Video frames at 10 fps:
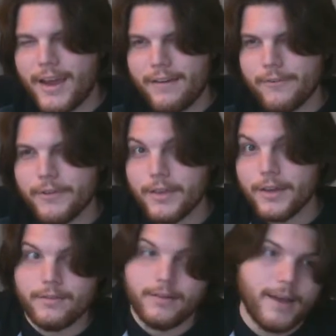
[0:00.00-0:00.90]
everything
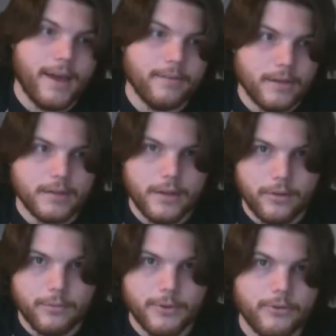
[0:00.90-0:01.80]
is going to have London
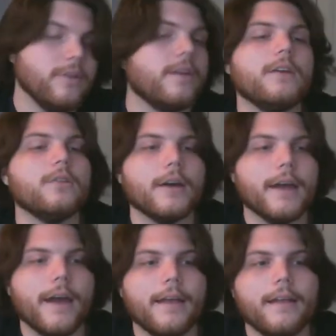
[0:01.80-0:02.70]
dispersion that you look
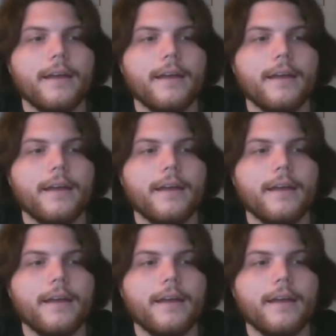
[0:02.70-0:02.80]
at.